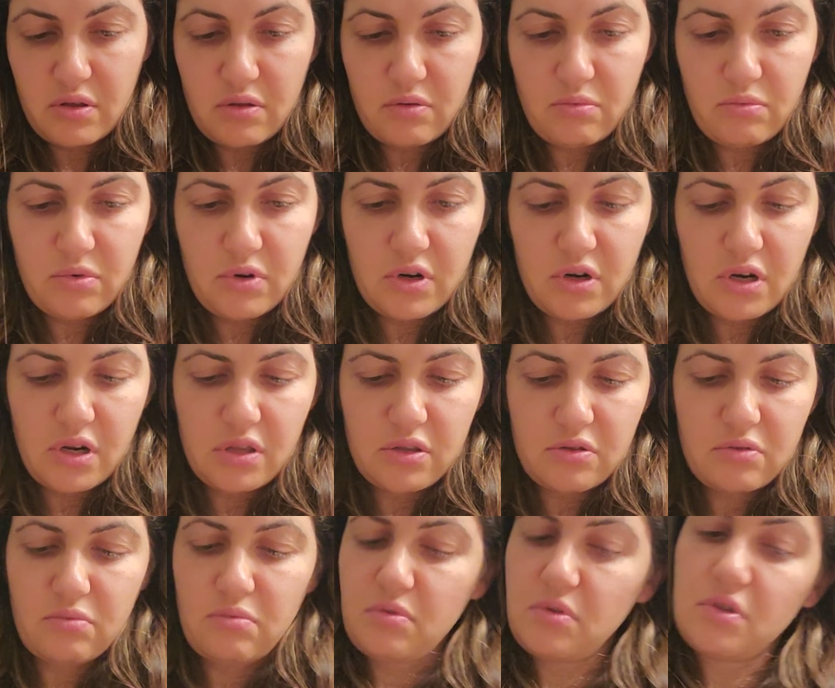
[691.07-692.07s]
What did I
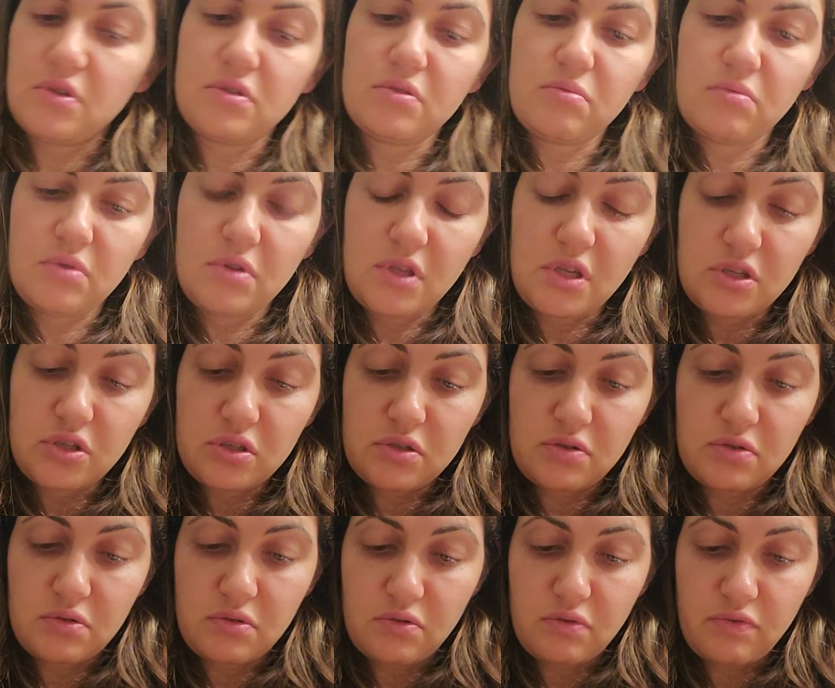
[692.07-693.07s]
do with this one? I just
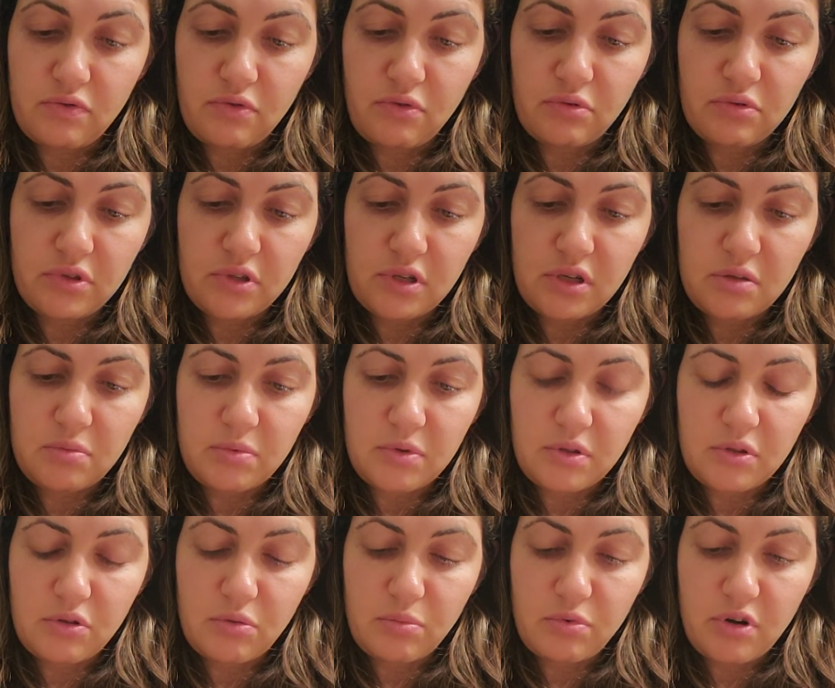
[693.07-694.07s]
folded it, but
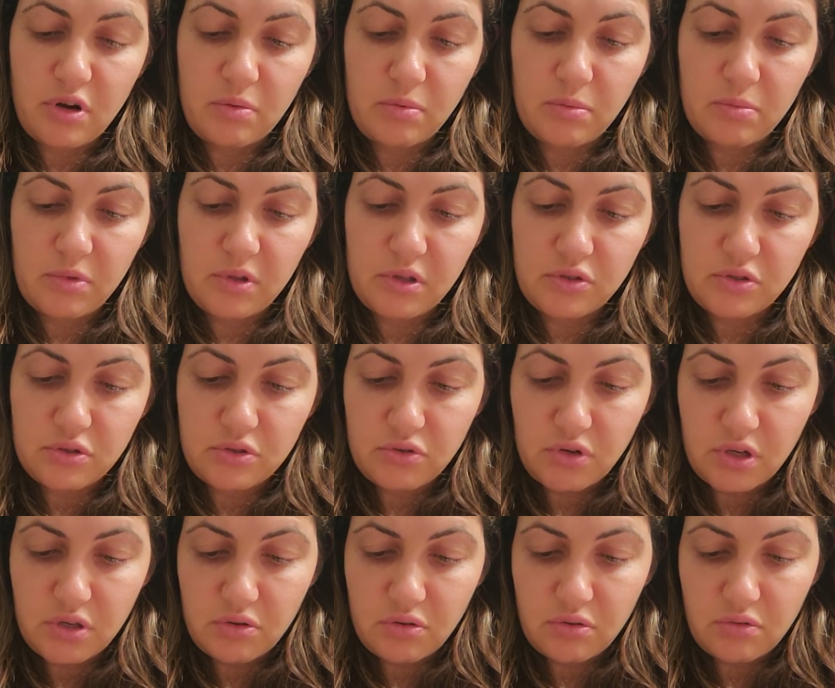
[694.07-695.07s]
no problem. I'll just try
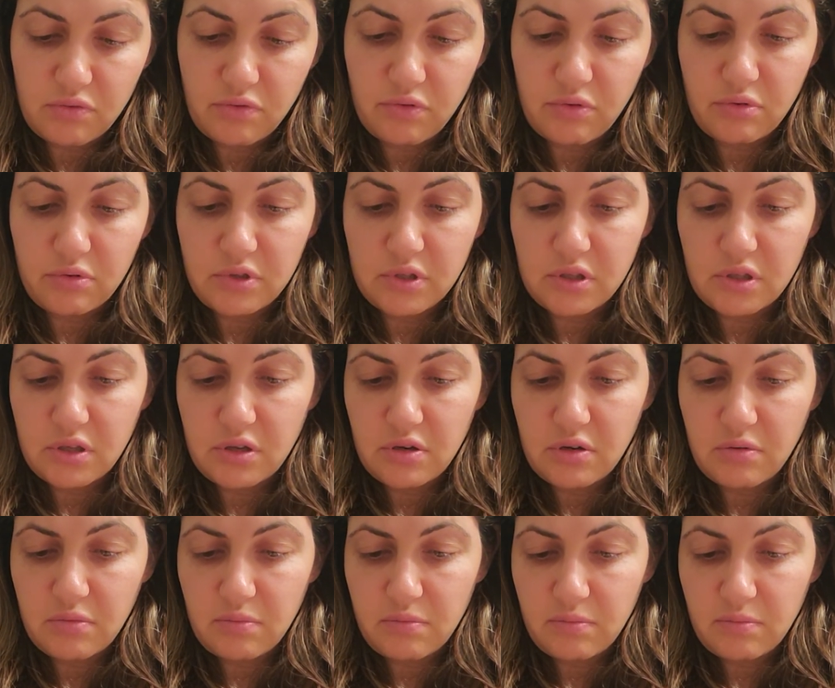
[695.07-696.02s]
to unfold it here.